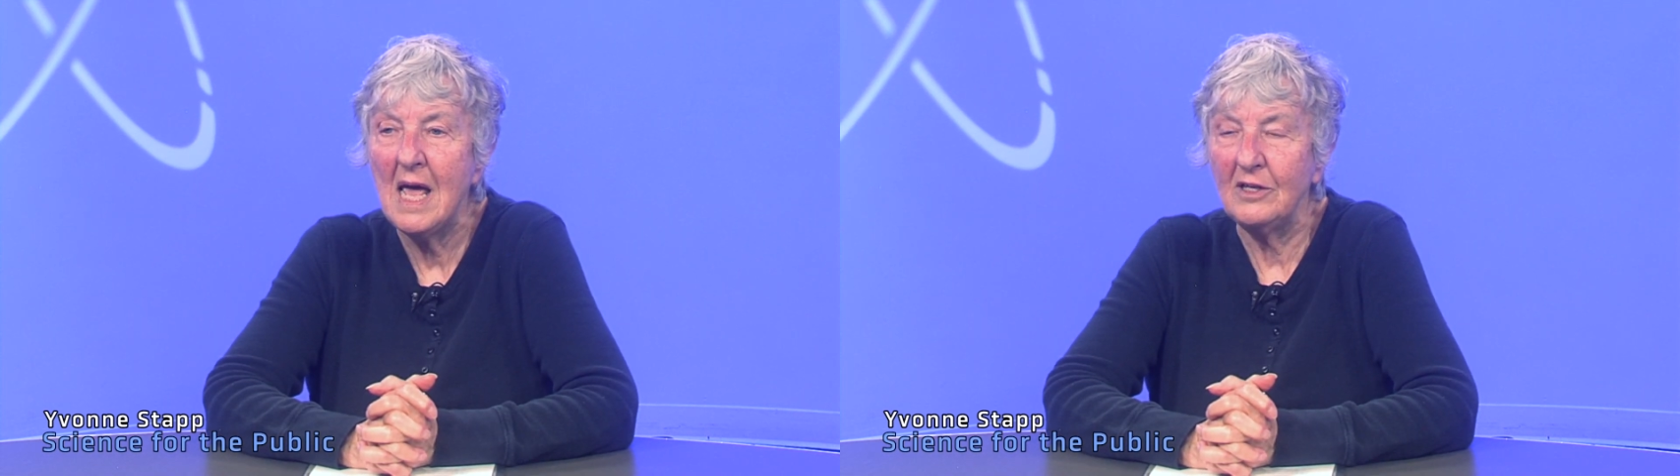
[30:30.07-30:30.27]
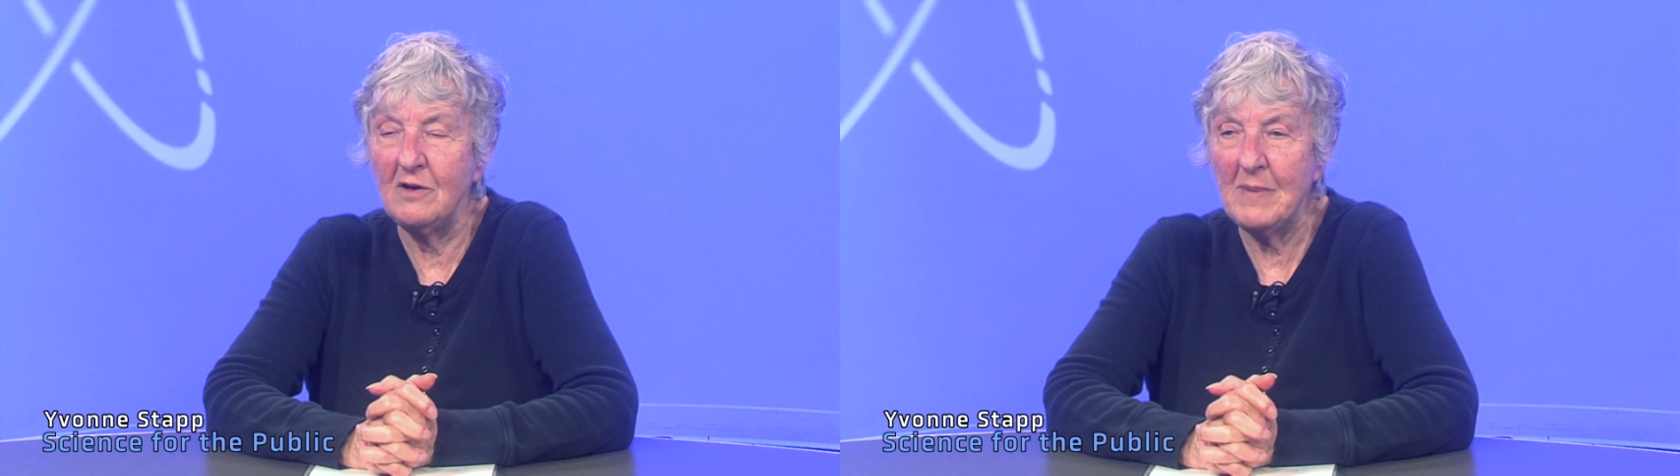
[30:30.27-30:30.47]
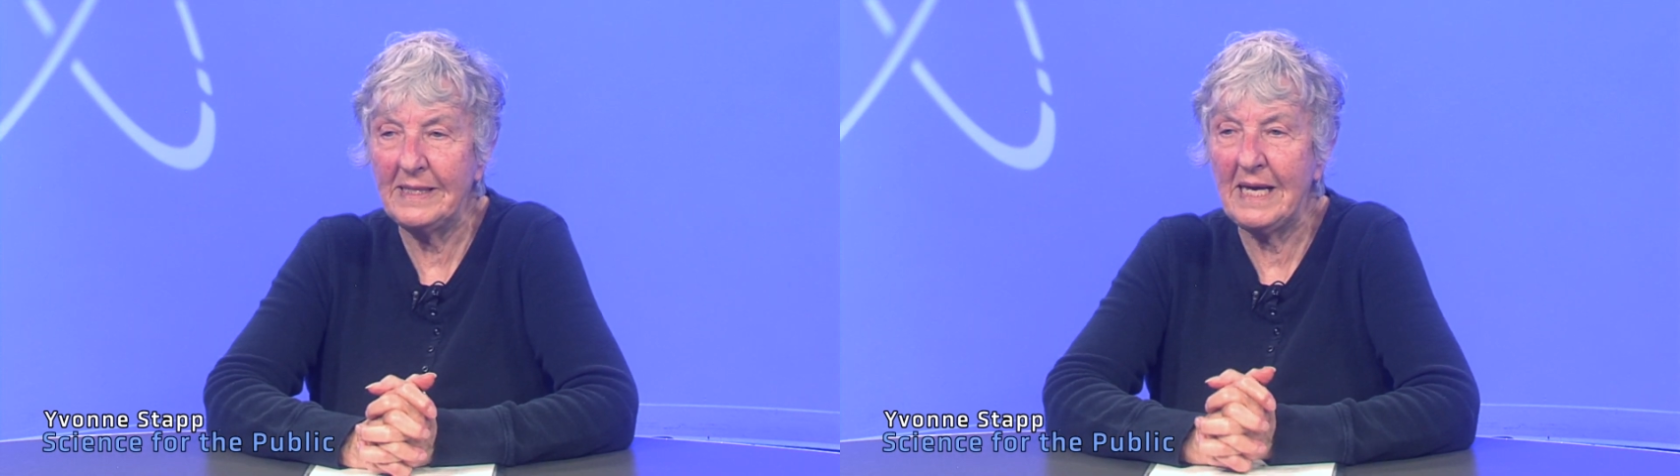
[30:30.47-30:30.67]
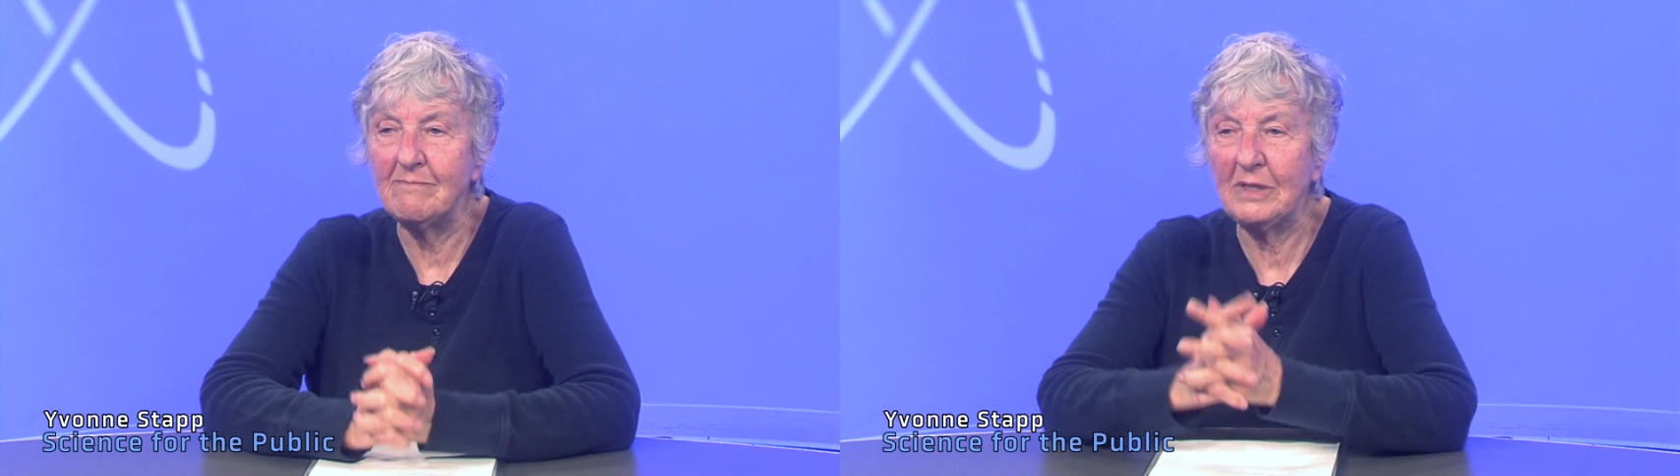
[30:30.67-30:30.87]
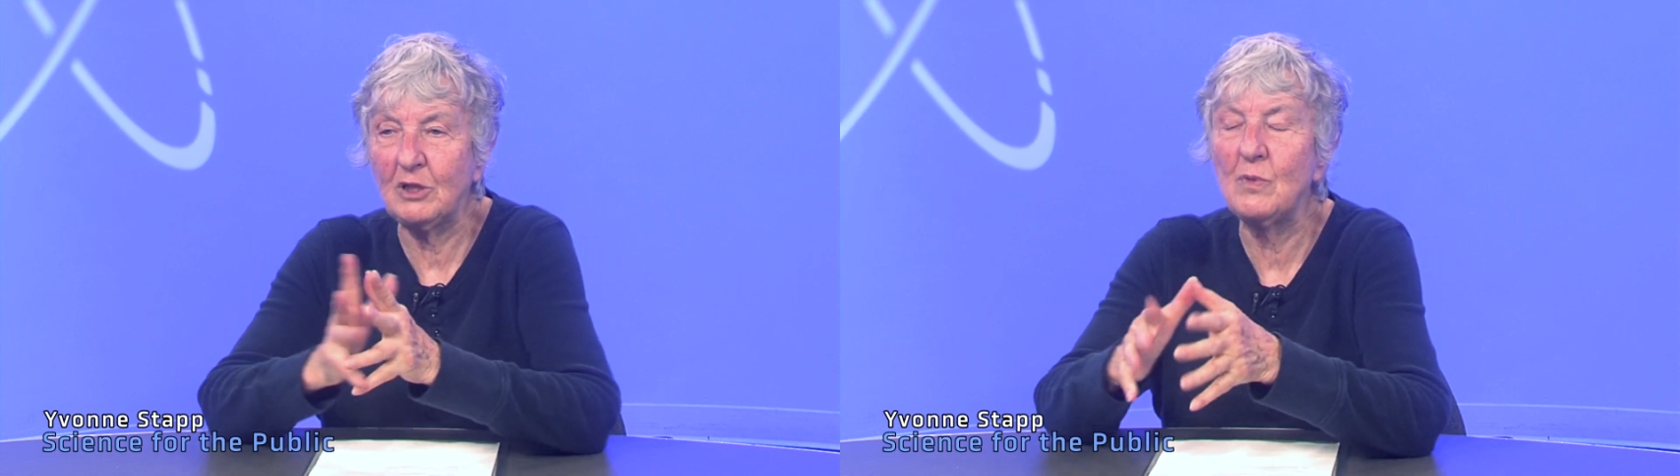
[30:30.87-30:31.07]
You might get
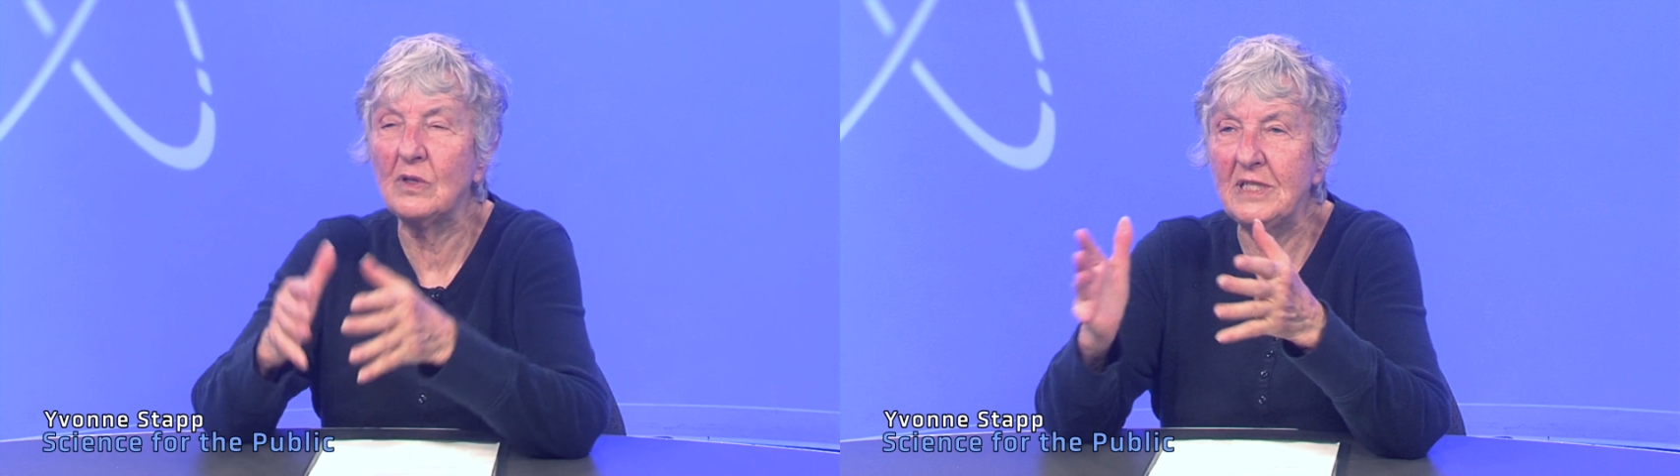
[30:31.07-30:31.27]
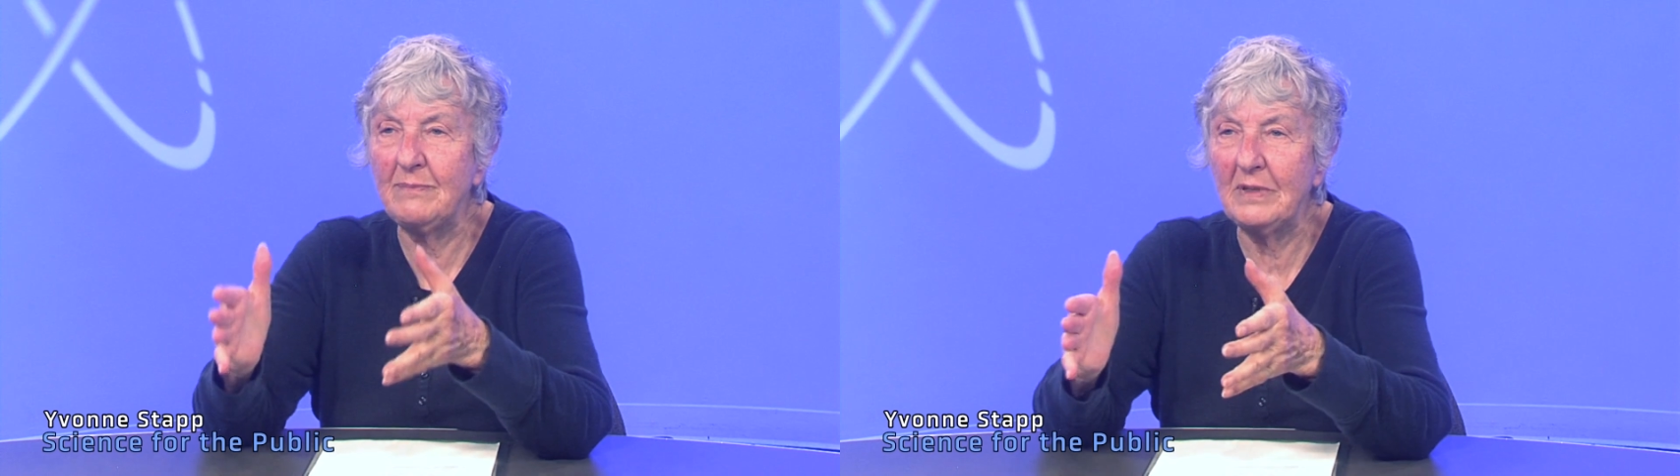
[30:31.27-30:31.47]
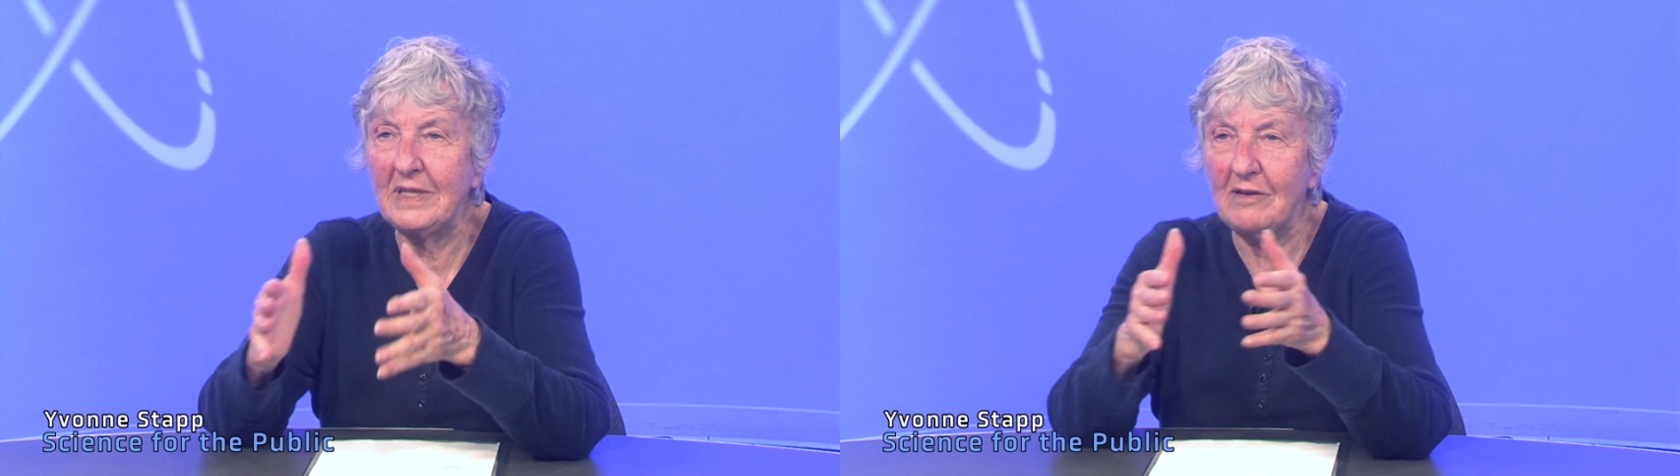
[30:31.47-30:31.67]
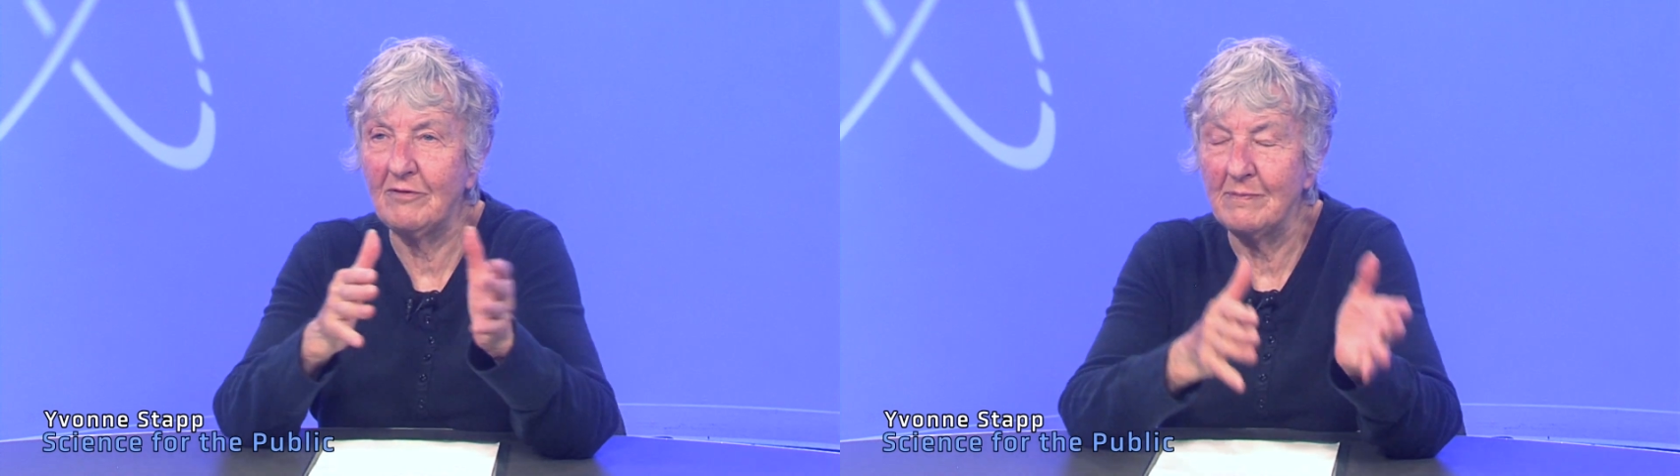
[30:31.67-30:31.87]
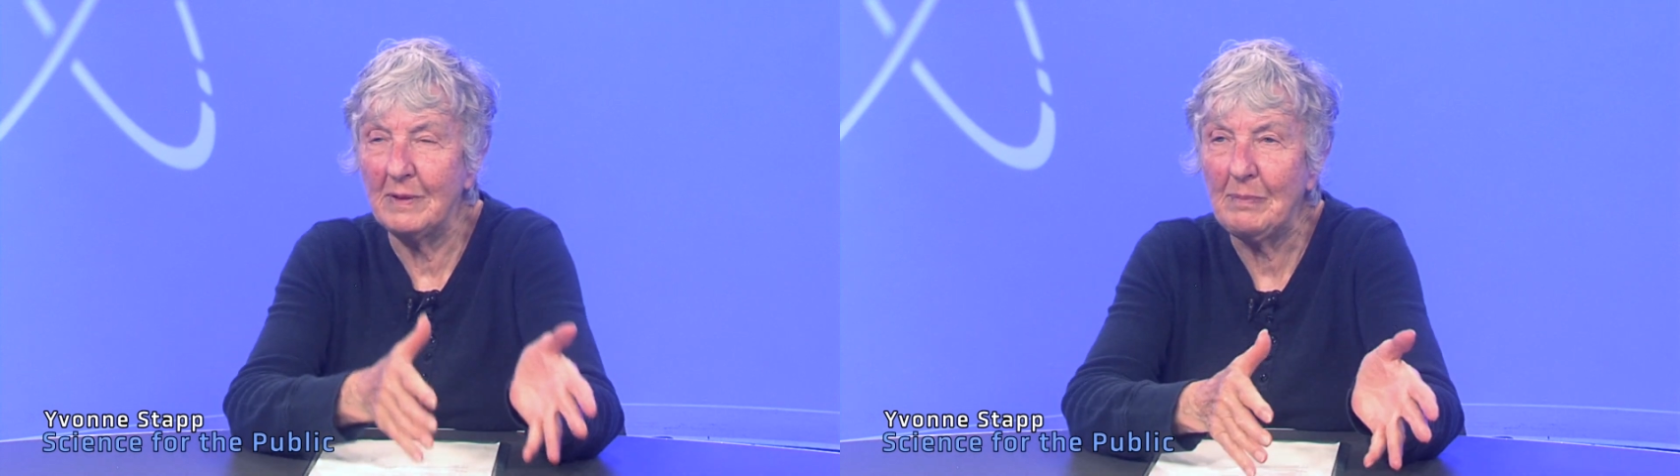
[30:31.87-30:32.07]
much more sympathy from the